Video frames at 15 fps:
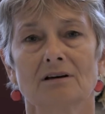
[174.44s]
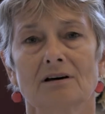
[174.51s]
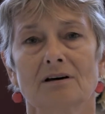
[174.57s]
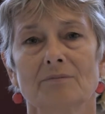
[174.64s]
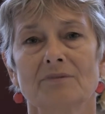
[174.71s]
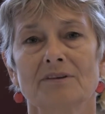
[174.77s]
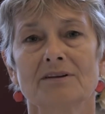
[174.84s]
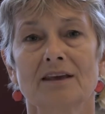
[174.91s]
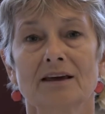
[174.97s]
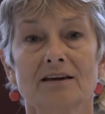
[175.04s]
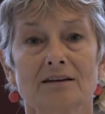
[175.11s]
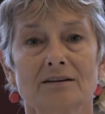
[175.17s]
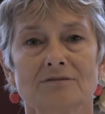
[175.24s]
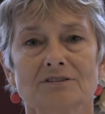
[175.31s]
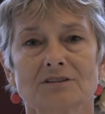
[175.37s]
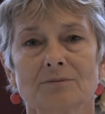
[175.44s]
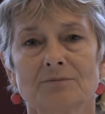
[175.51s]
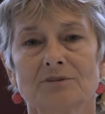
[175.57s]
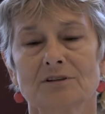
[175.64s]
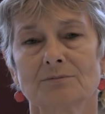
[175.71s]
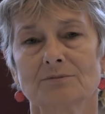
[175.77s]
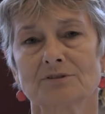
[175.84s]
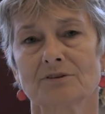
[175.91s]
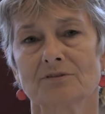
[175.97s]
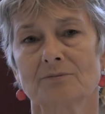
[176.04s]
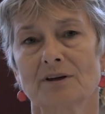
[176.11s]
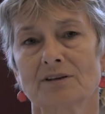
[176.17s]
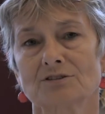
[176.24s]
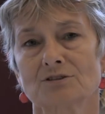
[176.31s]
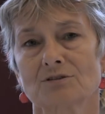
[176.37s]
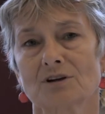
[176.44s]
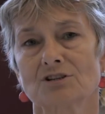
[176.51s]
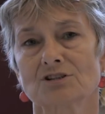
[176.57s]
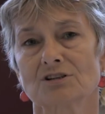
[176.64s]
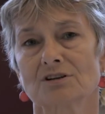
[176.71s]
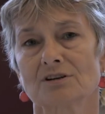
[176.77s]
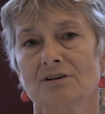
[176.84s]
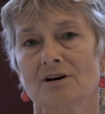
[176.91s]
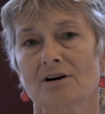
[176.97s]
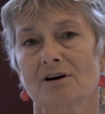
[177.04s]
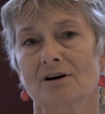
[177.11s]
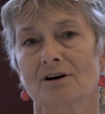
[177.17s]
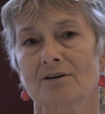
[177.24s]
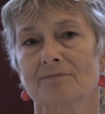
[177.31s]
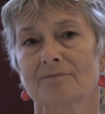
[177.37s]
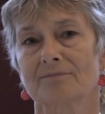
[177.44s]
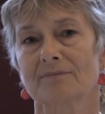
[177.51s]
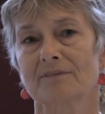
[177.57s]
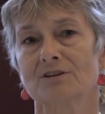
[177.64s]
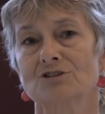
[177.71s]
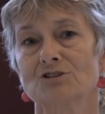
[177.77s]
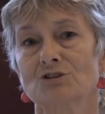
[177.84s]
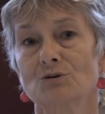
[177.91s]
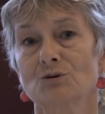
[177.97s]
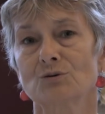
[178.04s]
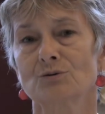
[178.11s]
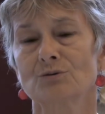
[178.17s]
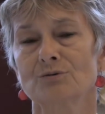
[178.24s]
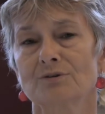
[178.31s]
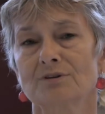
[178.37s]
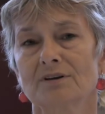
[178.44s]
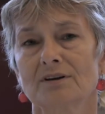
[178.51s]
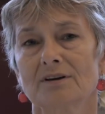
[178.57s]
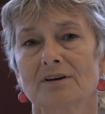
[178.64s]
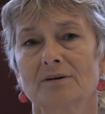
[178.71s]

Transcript: the negative symptoms of menstruation are soothed,